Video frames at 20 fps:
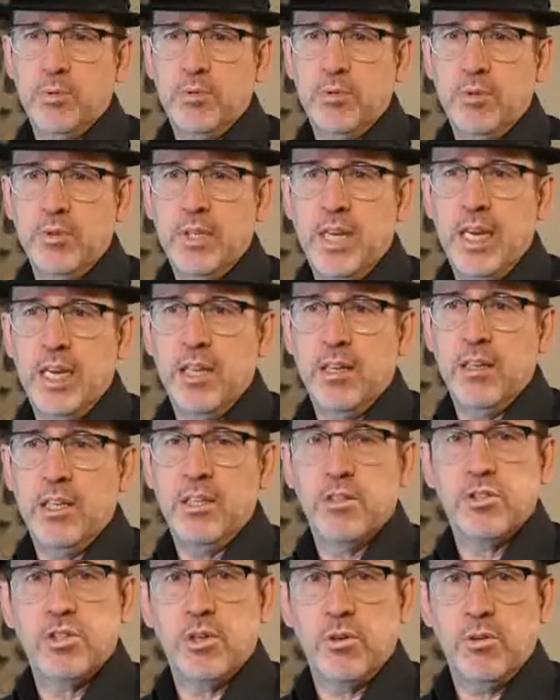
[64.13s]
to get
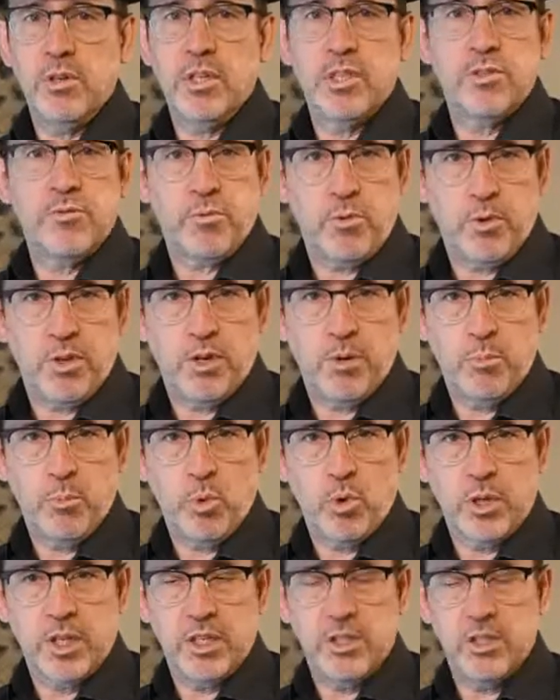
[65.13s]
insurance for their
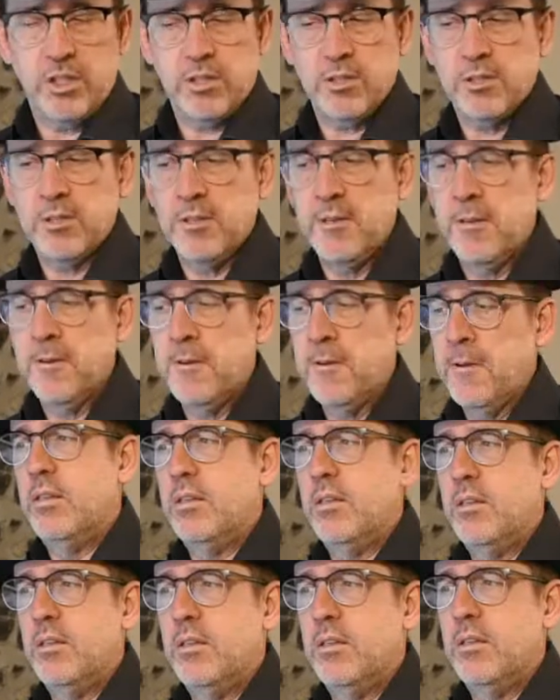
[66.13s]
mortgages.
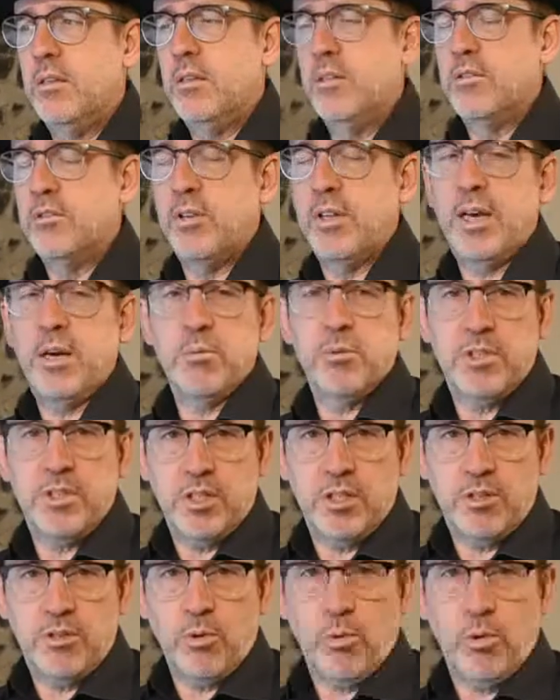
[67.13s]
So that was the
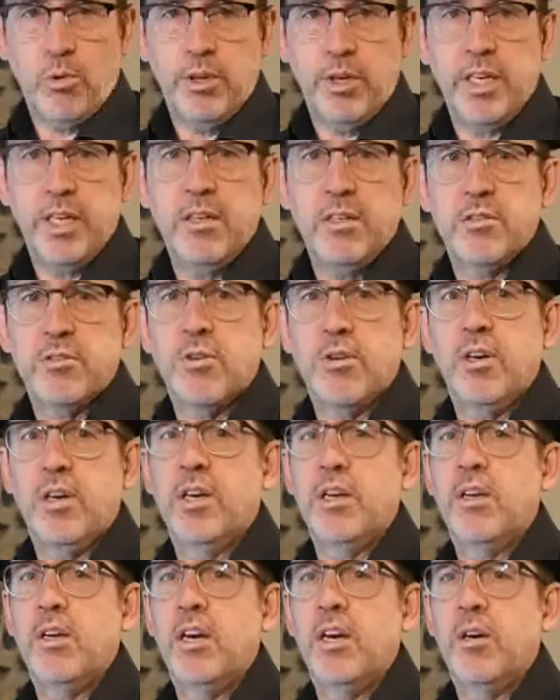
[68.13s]
story. So
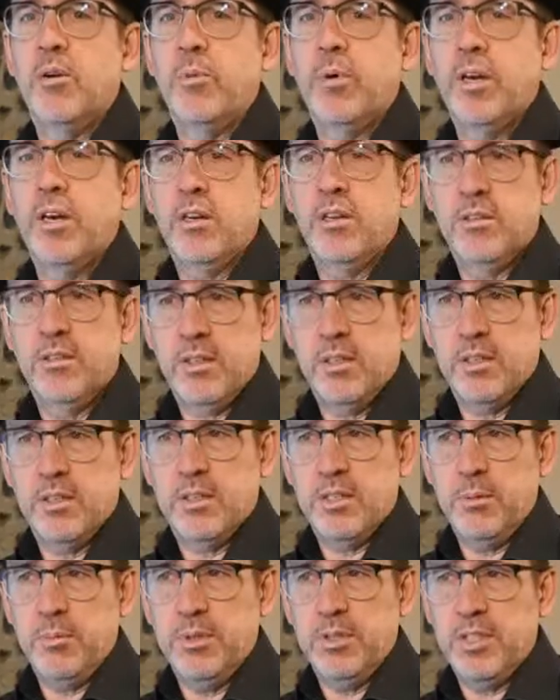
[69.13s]
I went on
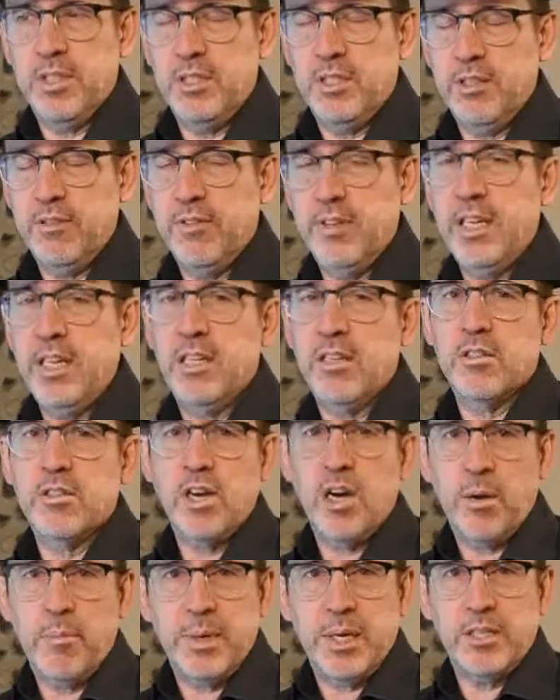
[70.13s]
CBC TV and
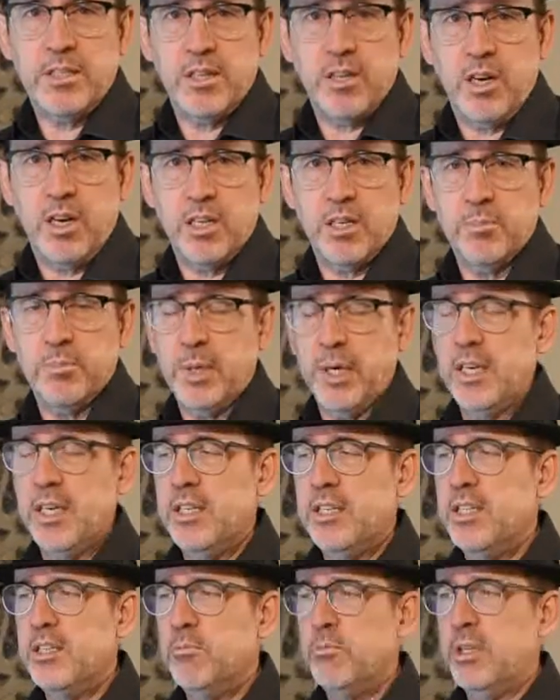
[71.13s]
commented on it, but I
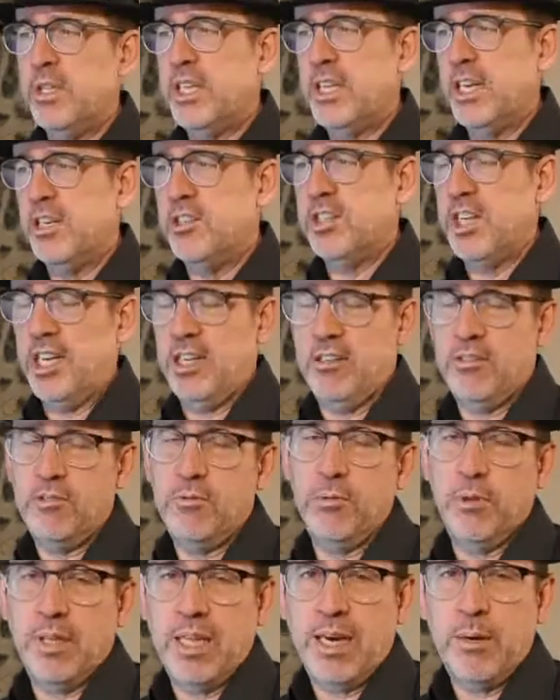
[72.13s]
didn't really get a chance to
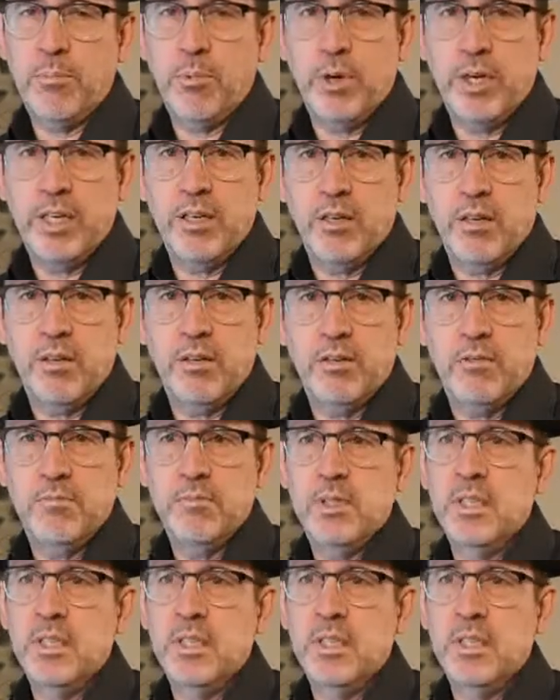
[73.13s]
elaborate on